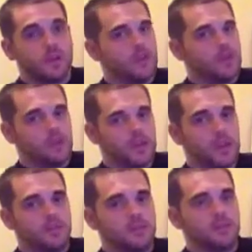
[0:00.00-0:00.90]
and then
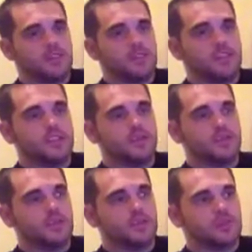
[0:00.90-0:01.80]
that brings
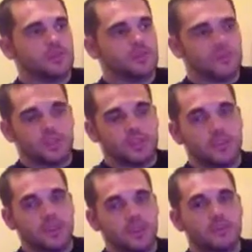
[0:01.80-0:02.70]
Israel into
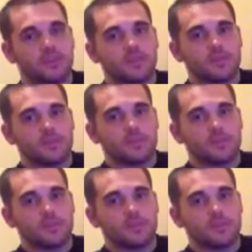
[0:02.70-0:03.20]
the conflict.